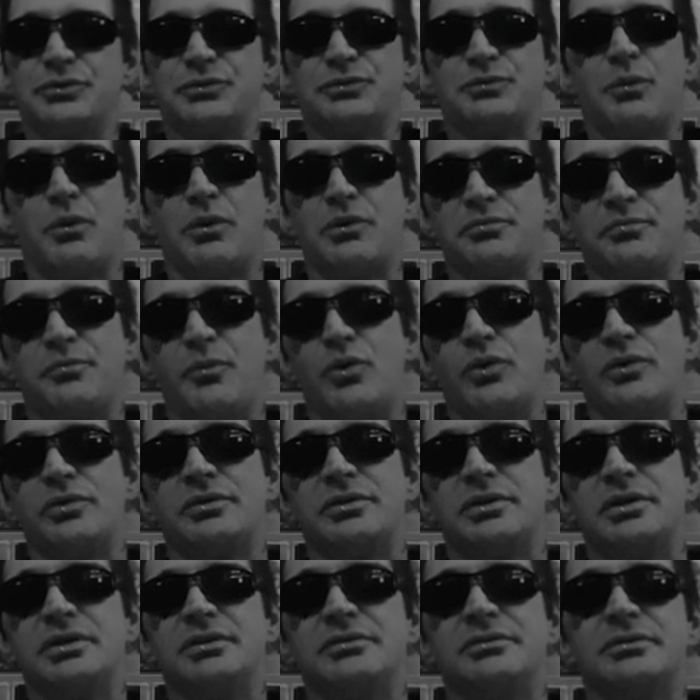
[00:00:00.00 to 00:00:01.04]
just worth more
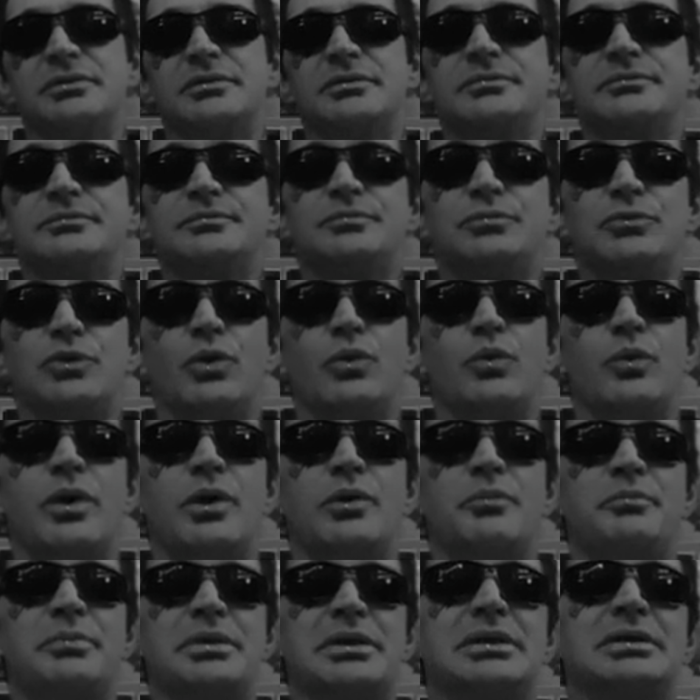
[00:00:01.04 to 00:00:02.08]
than anything, your
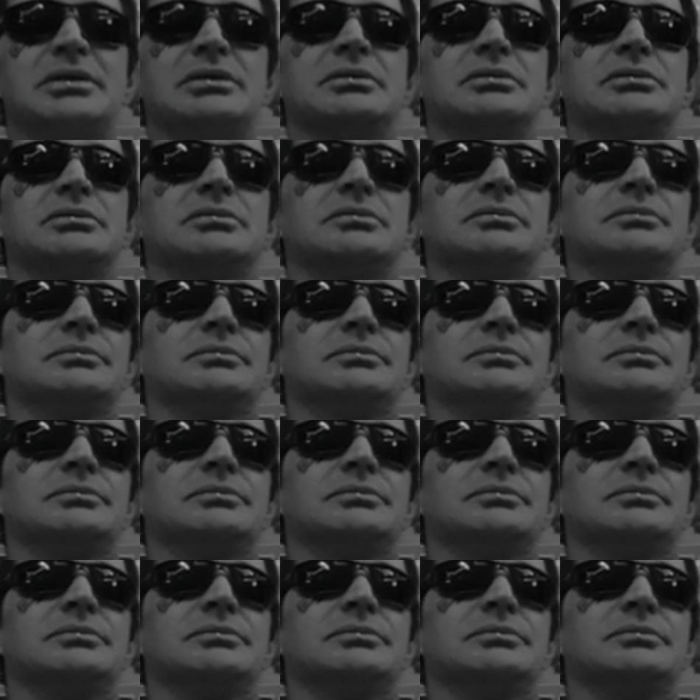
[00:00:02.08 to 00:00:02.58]
well being.